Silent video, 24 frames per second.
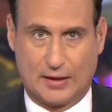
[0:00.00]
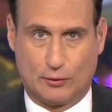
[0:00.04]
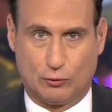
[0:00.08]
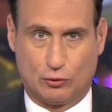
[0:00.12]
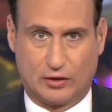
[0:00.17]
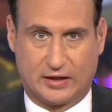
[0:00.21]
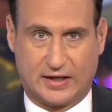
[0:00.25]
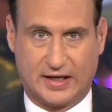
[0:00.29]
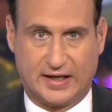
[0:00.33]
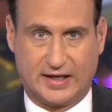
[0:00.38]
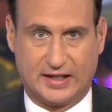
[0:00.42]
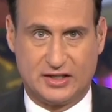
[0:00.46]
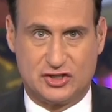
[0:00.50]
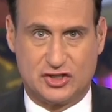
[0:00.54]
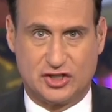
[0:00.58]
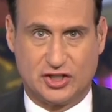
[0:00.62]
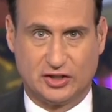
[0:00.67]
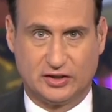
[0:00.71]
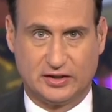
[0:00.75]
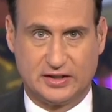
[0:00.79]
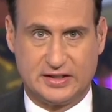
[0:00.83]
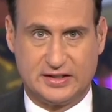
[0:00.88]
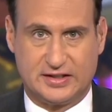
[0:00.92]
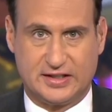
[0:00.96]
And we're getting
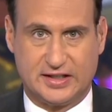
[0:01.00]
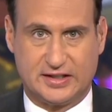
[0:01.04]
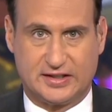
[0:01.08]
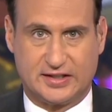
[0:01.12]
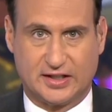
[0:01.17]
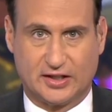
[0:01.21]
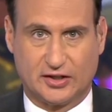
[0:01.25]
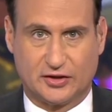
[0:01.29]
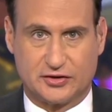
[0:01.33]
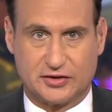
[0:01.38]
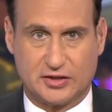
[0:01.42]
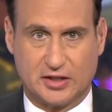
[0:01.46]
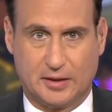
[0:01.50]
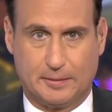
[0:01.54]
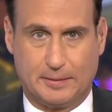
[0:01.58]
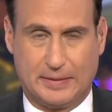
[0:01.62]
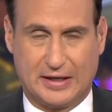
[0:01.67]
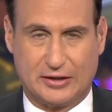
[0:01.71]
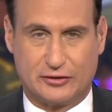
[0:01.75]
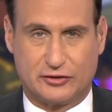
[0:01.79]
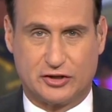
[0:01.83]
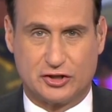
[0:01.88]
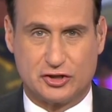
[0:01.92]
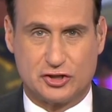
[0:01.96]
chilling details
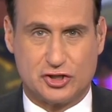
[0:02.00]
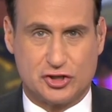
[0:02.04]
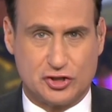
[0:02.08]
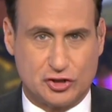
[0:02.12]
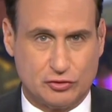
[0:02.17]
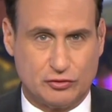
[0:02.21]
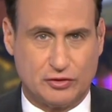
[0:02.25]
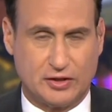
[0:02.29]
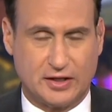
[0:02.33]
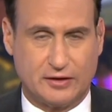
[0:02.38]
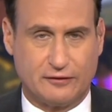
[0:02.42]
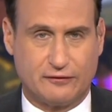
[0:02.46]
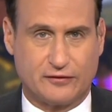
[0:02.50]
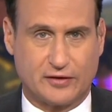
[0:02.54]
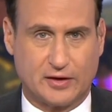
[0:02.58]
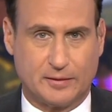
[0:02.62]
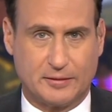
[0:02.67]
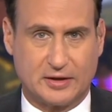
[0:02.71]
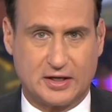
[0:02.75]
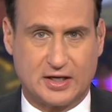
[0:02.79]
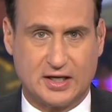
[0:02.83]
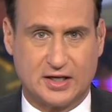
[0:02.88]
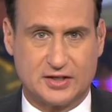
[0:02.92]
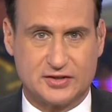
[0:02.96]
about the shooting
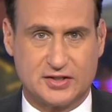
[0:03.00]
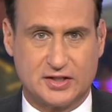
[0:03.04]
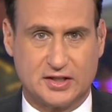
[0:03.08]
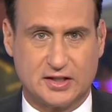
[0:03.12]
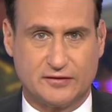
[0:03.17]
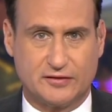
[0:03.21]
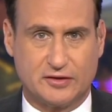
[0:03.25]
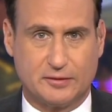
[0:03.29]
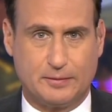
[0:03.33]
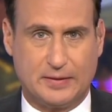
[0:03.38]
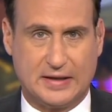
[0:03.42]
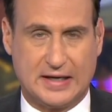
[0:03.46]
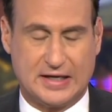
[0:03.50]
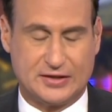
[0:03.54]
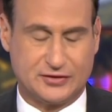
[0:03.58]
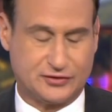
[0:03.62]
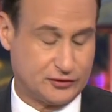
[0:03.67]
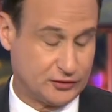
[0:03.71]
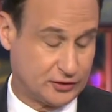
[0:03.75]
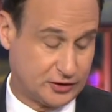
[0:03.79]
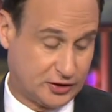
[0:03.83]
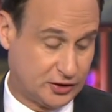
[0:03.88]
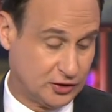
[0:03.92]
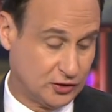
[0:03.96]
from a cousin of the
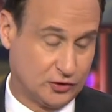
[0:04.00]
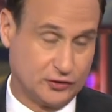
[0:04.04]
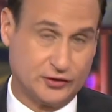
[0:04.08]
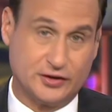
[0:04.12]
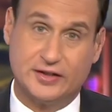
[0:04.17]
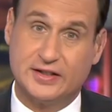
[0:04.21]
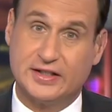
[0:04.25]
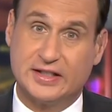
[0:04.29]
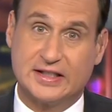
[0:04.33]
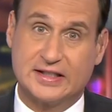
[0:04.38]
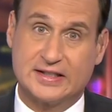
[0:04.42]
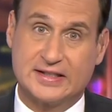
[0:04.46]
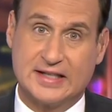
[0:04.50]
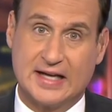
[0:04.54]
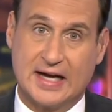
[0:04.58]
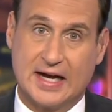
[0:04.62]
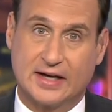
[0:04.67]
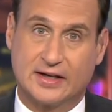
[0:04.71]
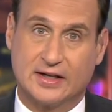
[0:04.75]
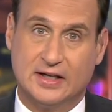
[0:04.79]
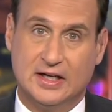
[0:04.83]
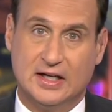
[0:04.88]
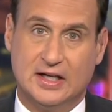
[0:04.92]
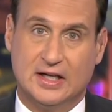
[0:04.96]
pastor killed in the
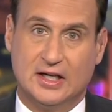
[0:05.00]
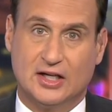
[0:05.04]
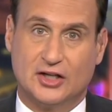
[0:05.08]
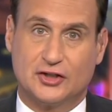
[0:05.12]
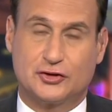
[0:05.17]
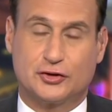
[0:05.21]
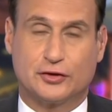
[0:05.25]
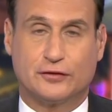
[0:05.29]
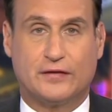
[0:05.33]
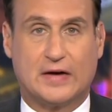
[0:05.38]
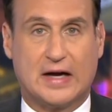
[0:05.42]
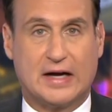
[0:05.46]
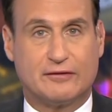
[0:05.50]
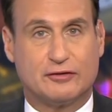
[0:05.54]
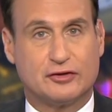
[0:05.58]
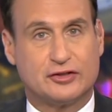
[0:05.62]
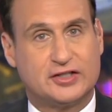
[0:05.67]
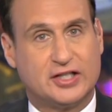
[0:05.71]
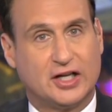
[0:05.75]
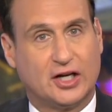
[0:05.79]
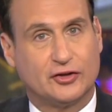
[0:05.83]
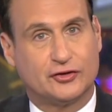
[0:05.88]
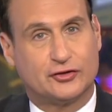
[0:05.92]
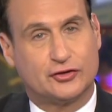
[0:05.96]
attack. A survivor
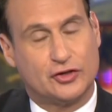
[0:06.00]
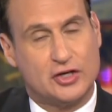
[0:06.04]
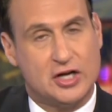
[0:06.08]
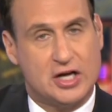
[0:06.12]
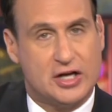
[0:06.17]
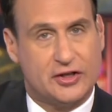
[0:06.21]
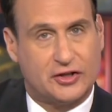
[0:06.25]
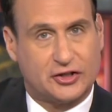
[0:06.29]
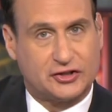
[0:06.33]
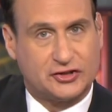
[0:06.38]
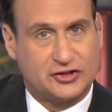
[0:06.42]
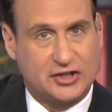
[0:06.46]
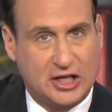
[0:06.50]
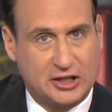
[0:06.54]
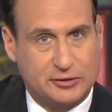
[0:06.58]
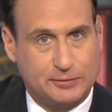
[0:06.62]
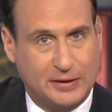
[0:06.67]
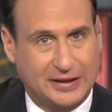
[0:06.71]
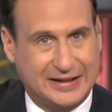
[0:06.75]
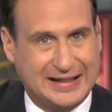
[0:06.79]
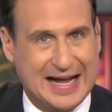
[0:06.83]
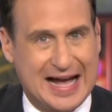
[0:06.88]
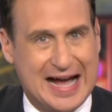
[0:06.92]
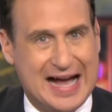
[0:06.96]
tells her the
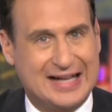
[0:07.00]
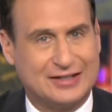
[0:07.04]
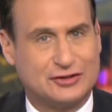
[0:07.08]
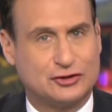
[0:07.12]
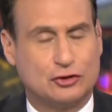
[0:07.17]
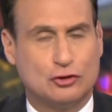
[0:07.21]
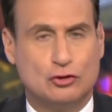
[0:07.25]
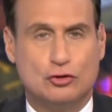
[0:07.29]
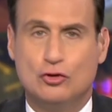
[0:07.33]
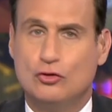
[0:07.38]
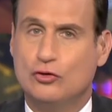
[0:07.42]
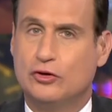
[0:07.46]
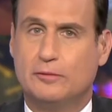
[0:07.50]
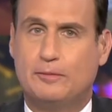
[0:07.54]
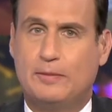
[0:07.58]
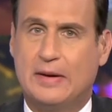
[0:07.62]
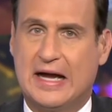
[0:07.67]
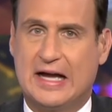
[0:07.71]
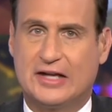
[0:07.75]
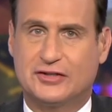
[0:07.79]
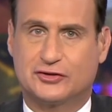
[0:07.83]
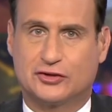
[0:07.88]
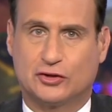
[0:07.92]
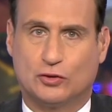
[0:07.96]
suspect asked who the
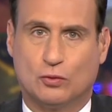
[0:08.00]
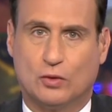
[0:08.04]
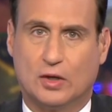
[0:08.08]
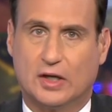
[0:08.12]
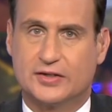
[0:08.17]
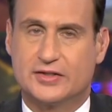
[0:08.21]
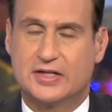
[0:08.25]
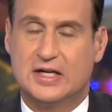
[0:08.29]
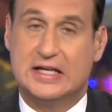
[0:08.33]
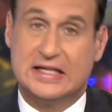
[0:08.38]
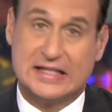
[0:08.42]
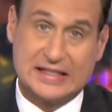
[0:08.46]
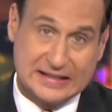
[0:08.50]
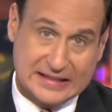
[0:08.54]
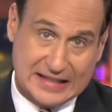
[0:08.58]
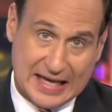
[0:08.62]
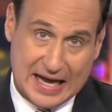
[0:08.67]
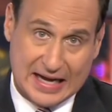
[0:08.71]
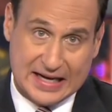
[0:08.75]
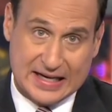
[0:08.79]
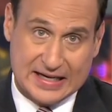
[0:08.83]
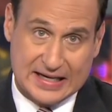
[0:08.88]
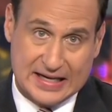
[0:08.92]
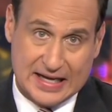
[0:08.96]
pastor was,
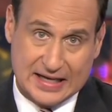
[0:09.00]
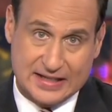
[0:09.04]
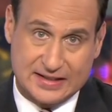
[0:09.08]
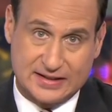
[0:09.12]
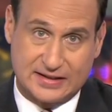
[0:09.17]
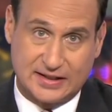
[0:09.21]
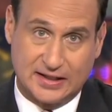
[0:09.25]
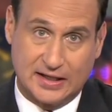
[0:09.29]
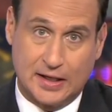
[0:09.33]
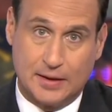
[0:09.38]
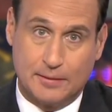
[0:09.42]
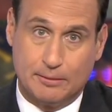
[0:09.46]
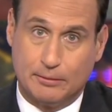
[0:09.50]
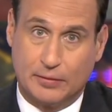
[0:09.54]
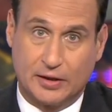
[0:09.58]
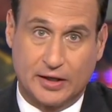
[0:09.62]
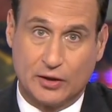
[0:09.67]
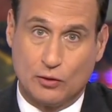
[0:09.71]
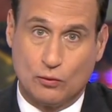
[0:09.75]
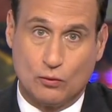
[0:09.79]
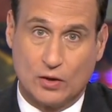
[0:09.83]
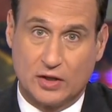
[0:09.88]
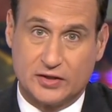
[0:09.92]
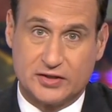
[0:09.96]
sat next to him,
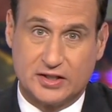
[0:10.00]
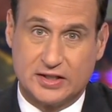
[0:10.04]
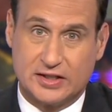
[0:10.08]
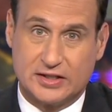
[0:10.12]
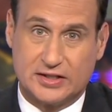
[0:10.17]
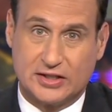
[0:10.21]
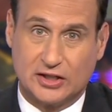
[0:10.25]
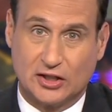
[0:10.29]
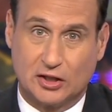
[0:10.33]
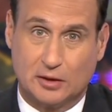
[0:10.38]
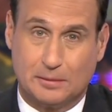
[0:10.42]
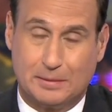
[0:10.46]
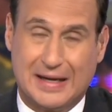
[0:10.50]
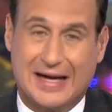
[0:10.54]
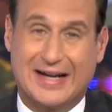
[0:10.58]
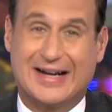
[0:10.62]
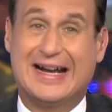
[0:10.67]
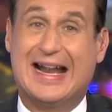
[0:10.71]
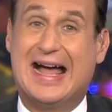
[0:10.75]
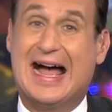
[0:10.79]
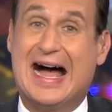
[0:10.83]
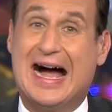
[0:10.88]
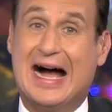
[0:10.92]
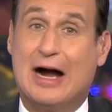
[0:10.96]
but it wasn't until
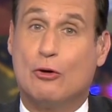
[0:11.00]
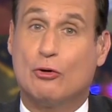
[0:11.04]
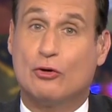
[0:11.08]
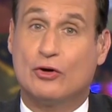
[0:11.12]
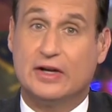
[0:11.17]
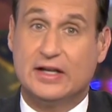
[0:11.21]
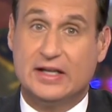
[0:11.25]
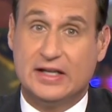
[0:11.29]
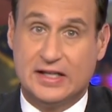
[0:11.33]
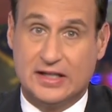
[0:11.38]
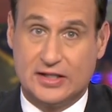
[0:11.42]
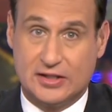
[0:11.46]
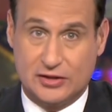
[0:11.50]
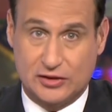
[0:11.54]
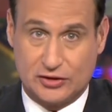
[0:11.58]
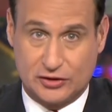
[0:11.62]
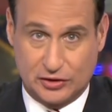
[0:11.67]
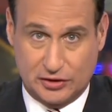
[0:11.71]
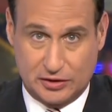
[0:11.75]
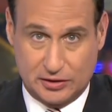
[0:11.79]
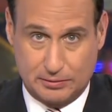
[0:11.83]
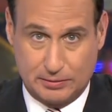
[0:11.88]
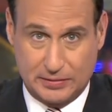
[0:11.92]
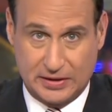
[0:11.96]
about an hour
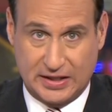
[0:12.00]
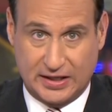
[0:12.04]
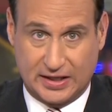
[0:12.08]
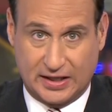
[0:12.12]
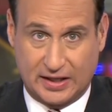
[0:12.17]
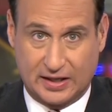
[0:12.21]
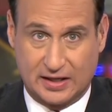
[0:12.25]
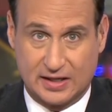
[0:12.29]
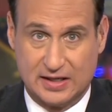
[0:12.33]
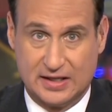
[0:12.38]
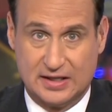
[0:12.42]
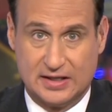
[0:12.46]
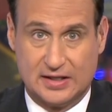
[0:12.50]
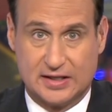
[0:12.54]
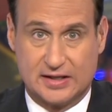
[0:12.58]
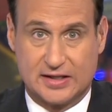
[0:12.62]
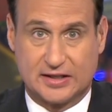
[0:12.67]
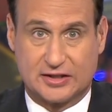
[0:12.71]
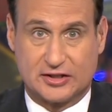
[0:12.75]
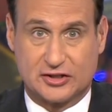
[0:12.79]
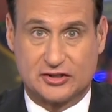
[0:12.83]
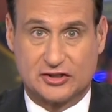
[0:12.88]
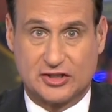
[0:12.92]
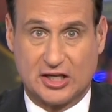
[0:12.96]
into the meeting
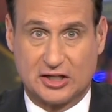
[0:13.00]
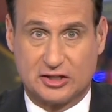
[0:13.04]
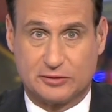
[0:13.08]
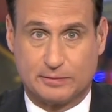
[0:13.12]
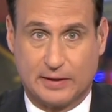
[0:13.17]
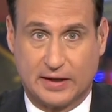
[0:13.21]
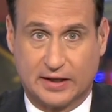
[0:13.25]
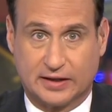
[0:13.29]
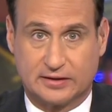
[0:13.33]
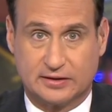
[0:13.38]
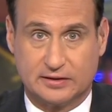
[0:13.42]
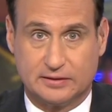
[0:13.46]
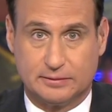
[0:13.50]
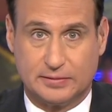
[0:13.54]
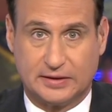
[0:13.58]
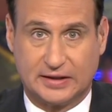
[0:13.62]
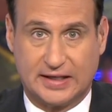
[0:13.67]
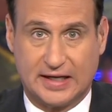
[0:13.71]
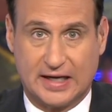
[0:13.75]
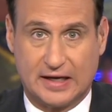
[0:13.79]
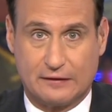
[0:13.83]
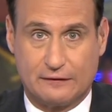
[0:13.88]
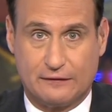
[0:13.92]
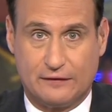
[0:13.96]
that the suspect
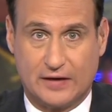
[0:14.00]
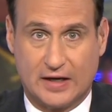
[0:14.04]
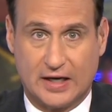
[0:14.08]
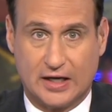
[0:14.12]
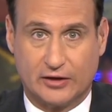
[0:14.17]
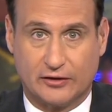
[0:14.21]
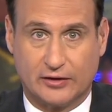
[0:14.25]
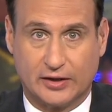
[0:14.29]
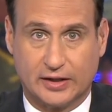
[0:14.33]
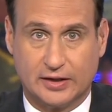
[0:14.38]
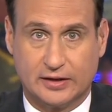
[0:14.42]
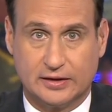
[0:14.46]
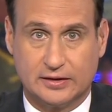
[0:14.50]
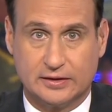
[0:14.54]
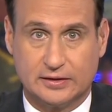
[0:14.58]
began firing.